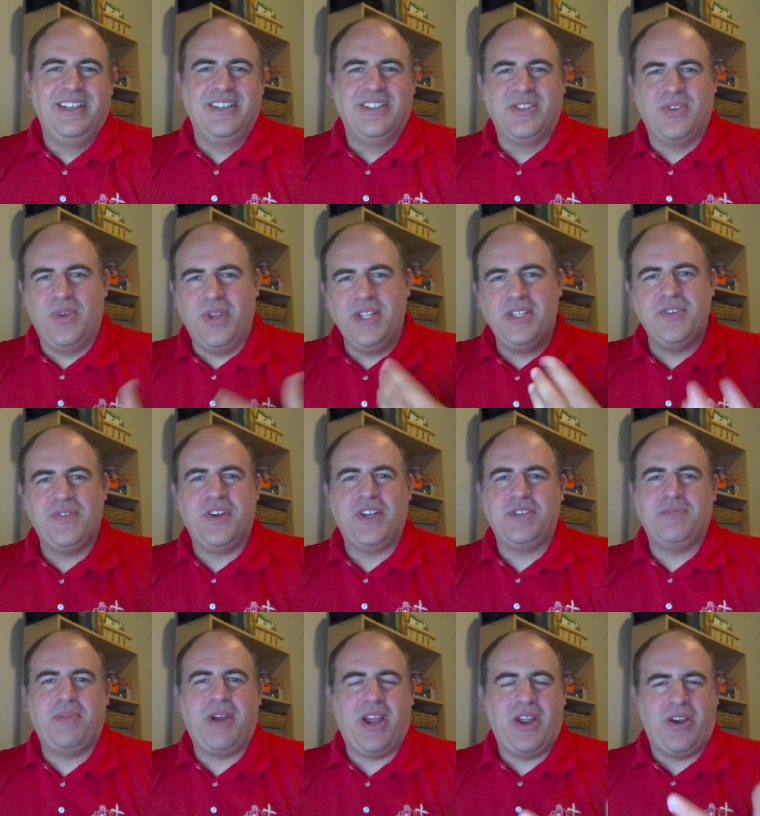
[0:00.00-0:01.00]
So each of
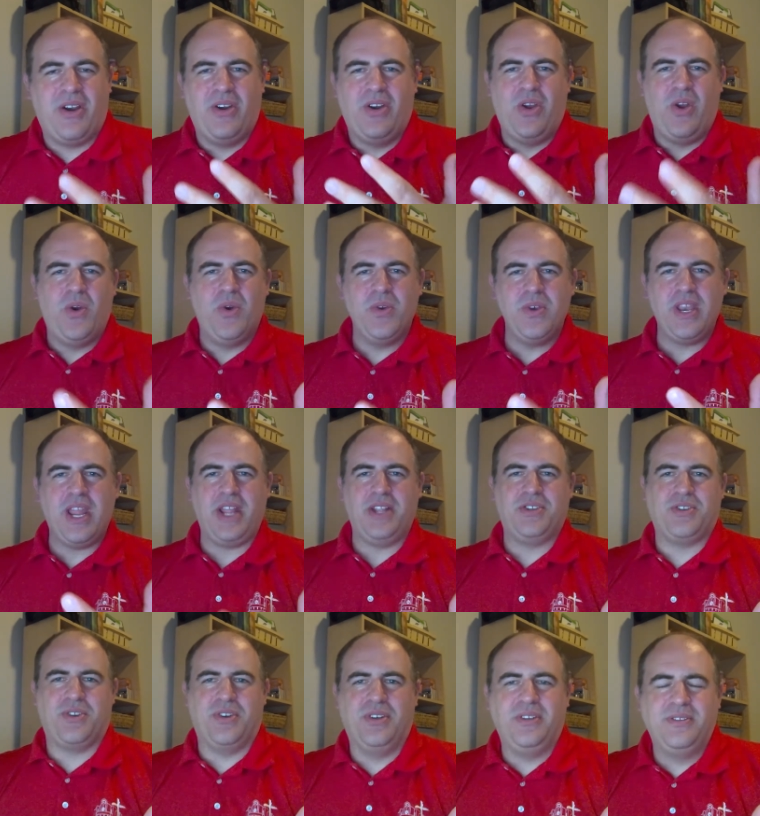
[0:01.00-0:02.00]
us, by our own
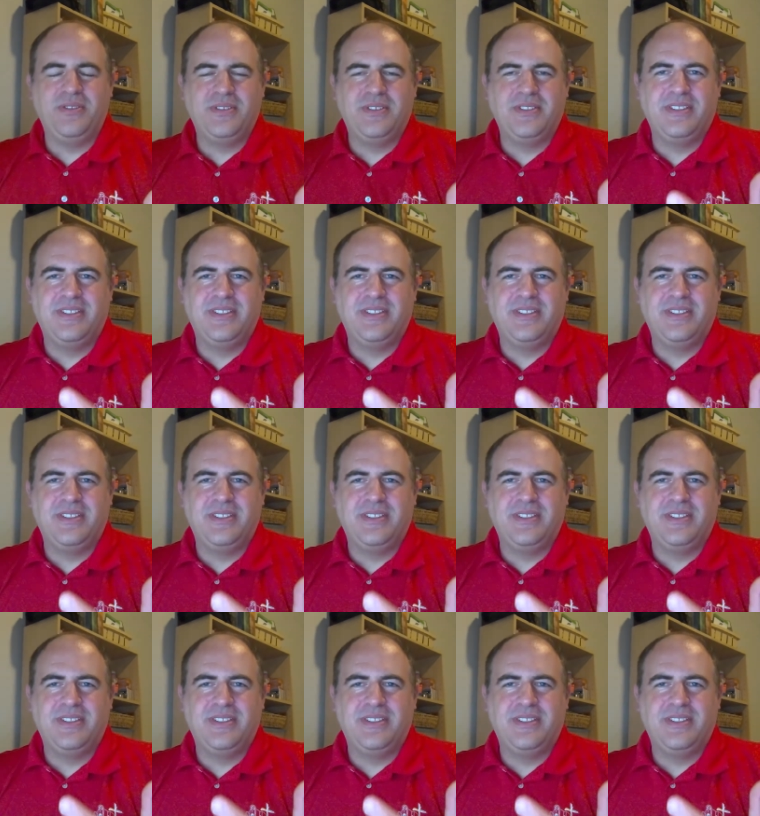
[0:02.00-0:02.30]
nature,